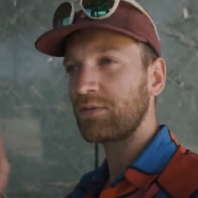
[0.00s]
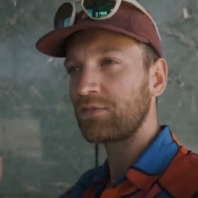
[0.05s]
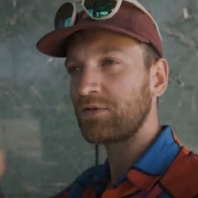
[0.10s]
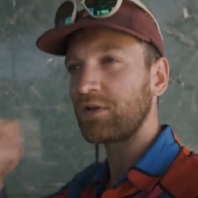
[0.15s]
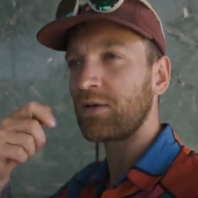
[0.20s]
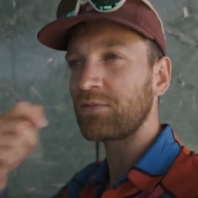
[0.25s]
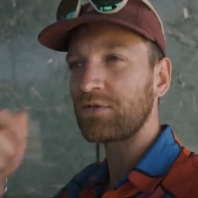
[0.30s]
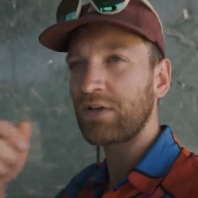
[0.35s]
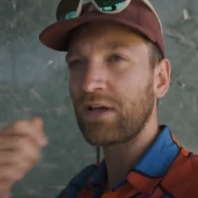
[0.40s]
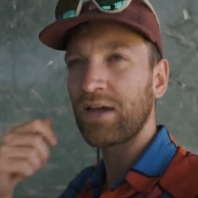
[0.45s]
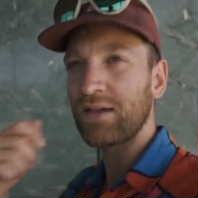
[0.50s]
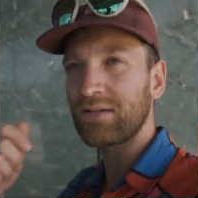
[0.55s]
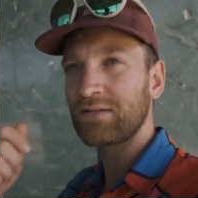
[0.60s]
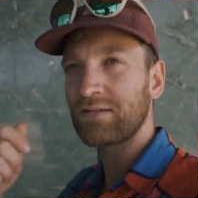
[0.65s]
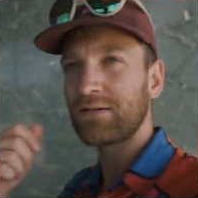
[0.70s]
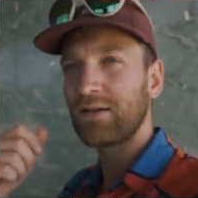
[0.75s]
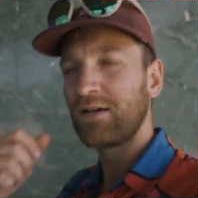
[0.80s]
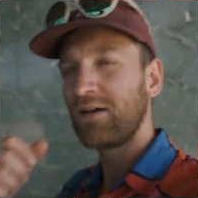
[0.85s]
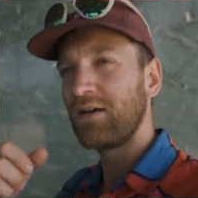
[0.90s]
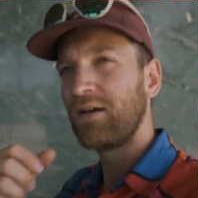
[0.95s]
sometimes I guess
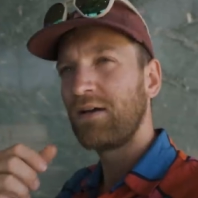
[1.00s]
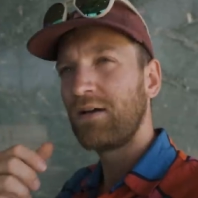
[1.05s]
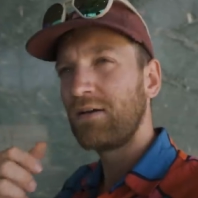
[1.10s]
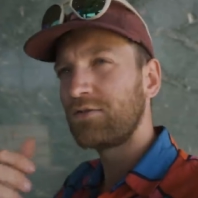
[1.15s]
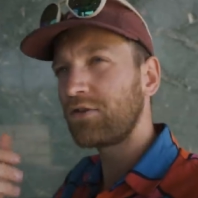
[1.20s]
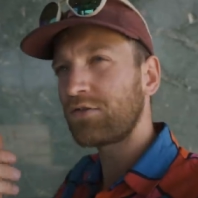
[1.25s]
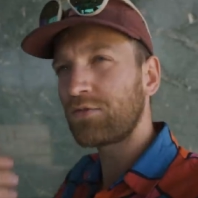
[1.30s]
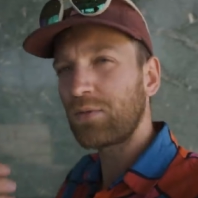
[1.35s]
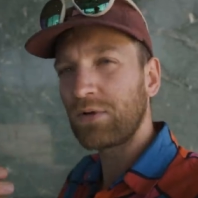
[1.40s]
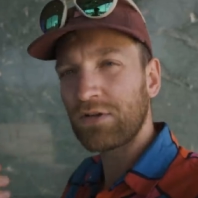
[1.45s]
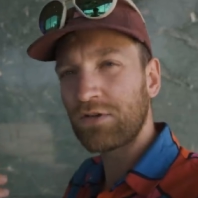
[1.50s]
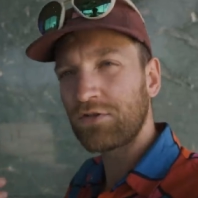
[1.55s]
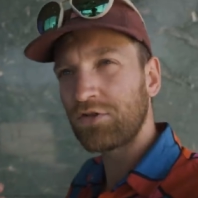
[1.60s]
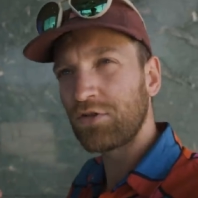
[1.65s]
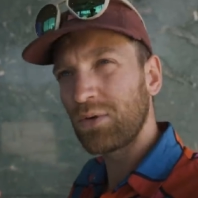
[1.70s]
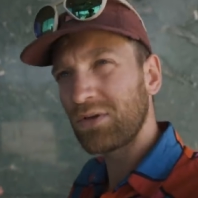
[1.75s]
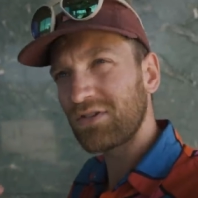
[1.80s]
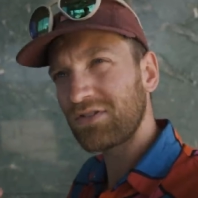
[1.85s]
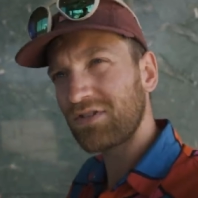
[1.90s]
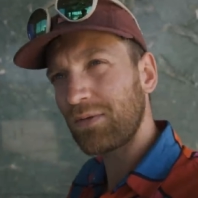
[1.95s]
just want to
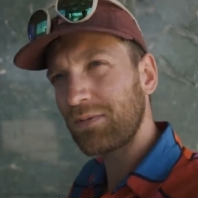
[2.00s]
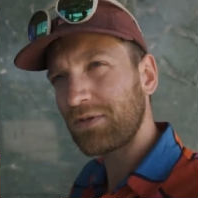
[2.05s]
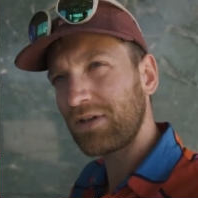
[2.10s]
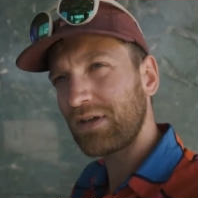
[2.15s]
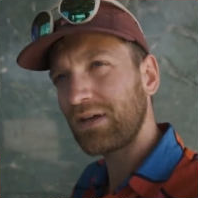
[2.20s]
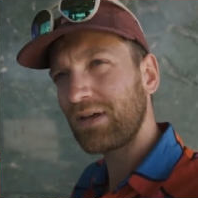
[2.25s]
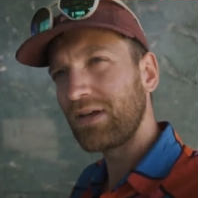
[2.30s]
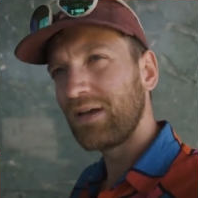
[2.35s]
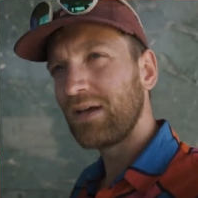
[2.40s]
chew on something.